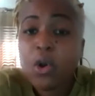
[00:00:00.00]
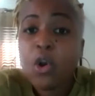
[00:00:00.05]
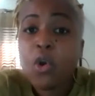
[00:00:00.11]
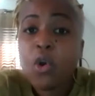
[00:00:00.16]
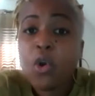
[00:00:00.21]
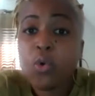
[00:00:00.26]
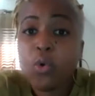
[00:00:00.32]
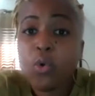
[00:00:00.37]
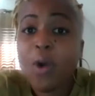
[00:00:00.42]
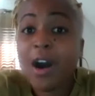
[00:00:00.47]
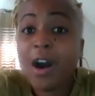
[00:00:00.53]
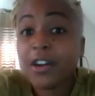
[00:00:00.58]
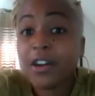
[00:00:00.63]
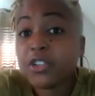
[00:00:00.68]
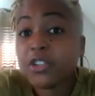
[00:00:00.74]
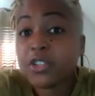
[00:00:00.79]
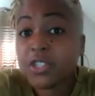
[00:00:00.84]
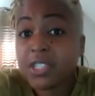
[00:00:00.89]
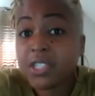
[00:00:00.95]
who
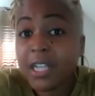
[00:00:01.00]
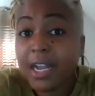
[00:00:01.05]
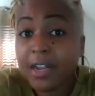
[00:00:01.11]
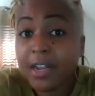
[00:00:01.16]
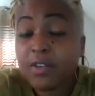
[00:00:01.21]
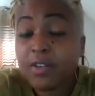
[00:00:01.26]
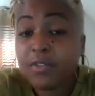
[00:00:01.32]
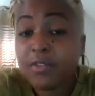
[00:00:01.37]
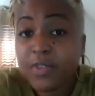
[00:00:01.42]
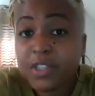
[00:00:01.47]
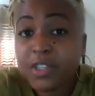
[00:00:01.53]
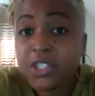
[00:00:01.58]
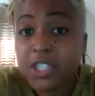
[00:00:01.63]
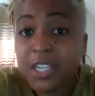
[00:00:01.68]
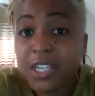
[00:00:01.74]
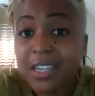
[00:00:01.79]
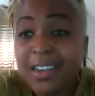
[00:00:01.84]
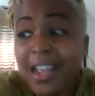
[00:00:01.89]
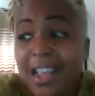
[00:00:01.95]
understand your
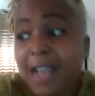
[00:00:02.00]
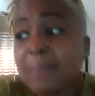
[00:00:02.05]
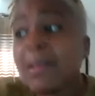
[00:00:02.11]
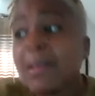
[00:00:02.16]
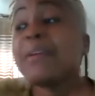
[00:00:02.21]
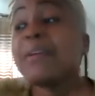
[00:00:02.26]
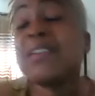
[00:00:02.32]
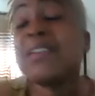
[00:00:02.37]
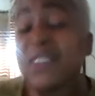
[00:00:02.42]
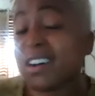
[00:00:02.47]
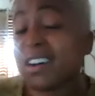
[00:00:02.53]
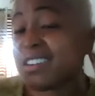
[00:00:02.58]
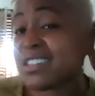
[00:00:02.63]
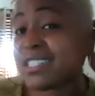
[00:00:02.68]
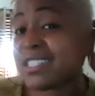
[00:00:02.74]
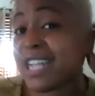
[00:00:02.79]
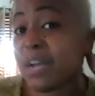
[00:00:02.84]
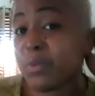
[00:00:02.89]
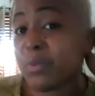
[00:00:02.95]
vision and maybe even
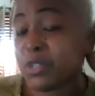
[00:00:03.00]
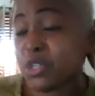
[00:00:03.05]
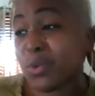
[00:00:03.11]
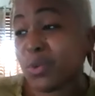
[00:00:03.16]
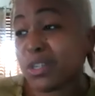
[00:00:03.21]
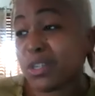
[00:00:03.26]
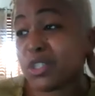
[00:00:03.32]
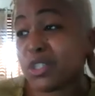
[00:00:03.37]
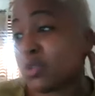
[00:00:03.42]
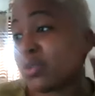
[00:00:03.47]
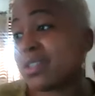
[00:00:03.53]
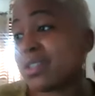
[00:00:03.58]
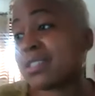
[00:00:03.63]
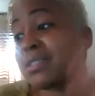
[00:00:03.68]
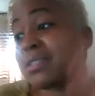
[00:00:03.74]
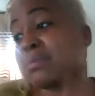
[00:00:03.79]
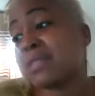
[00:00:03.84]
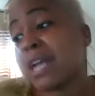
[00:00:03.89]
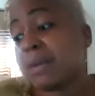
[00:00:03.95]
understand what you want to do because
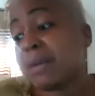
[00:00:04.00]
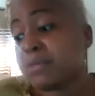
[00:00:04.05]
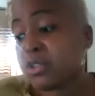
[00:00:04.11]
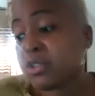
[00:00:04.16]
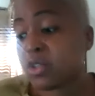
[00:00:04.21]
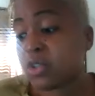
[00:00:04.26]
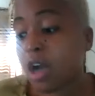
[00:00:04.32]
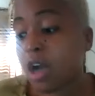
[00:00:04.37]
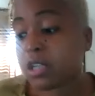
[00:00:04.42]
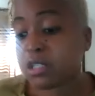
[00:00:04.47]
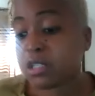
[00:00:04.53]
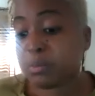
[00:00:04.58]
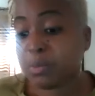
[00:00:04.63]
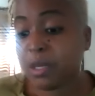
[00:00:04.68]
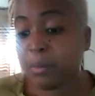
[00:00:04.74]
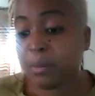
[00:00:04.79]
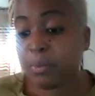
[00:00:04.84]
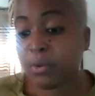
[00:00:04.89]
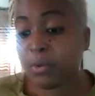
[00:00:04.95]
sometimes you talk to
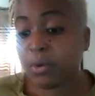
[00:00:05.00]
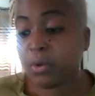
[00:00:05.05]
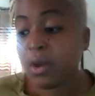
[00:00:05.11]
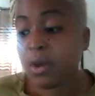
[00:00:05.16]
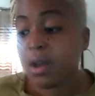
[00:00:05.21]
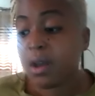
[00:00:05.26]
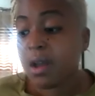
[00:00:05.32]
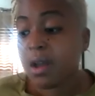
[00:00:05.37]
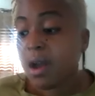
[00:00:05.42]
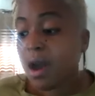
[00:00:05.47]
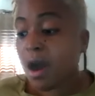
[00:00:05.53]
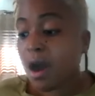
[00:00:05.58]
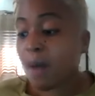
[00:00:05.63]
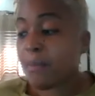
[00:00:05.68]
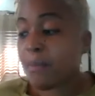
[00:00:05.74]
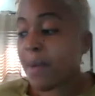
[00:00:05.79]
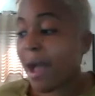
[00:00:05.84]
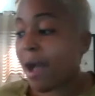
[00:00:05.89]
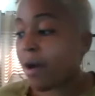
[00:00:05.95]
people
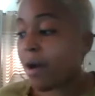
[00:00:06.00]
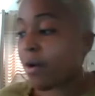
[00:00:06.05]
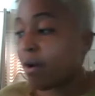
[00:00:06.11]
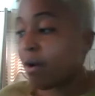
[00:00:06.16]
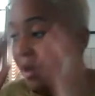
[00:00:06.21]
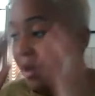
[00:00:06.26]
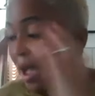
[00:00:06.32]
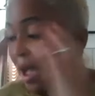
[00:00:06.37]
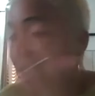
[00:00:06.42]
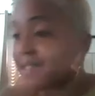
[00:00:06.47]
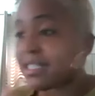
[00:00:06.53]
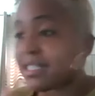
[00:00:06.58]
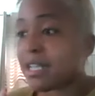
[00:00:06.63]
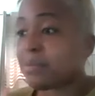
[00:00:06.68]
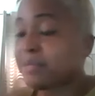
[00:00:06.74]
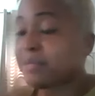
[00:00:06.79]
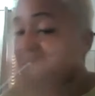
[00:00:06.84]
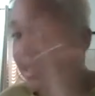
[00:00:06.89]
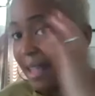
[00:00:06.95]
about
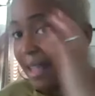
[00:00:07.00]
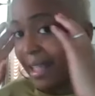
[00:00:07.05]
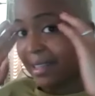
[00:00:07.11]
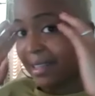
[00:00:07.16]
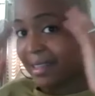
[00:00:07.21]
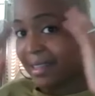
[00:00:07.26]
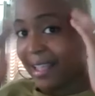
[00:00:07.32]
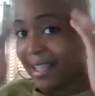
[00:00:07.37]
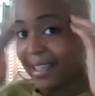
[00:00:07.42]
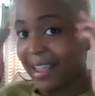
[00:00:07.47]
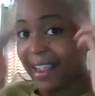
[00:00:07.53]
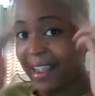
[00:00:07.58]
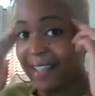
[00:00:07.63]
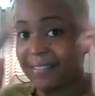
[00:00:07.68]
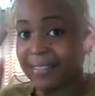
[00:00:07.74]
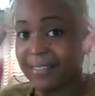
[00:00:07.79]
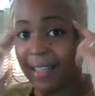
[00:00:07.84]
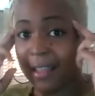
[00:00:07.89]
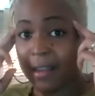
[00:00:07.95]
concepts that they they
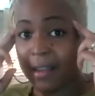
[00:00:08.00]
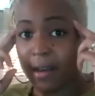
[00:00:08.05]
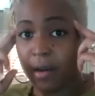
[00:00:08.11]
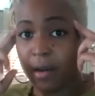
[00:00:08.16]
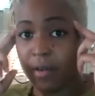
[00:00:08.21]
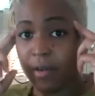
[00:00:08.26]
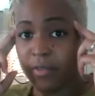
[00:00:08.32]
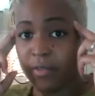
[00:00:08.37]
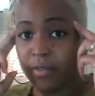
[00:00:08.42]
can't think of